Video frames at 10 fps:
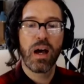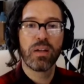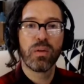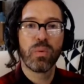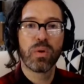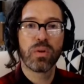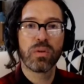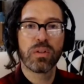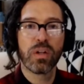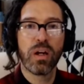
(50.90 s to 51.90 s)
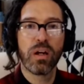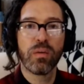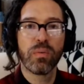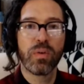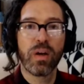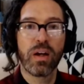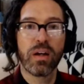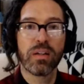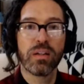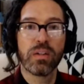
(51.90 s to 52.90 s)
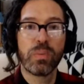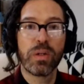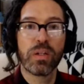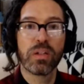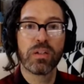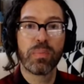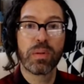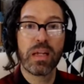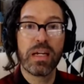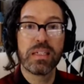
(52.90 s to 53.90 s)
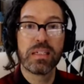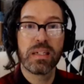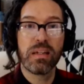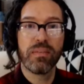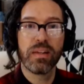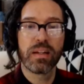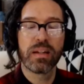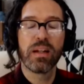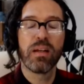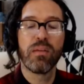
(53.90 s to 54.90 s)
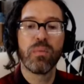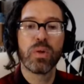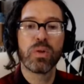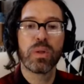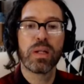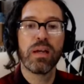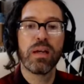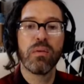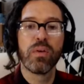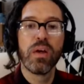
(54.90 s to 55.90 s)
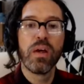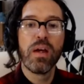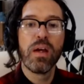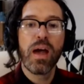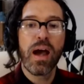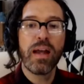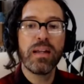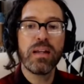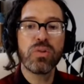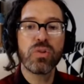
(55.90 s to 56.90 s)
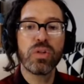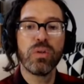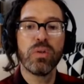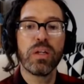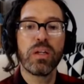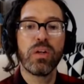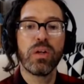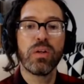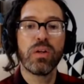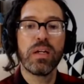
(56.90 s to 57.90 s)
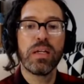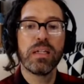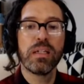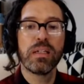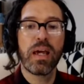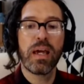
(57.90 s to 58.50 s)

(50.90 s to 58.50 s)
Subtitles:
the world of the spirits of place, even in which we live. And it is true that, there is